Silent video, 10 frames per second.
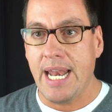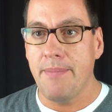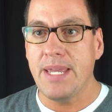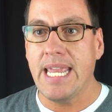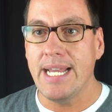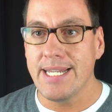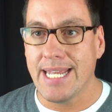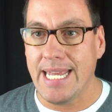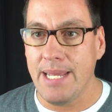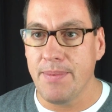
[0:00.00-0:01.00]
I began to
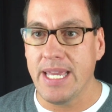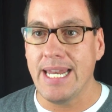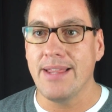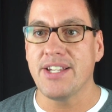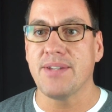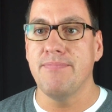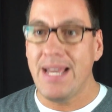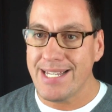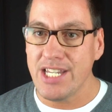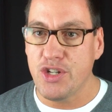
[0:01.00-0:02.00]
keep getting this
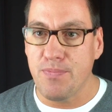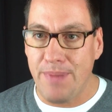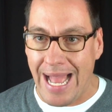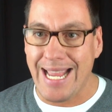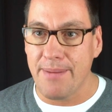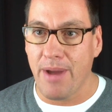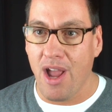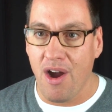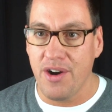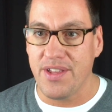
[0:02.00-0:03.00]
message back in my
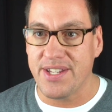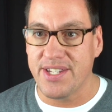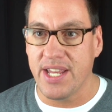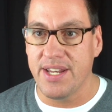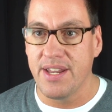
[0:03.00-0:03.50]
heart that said,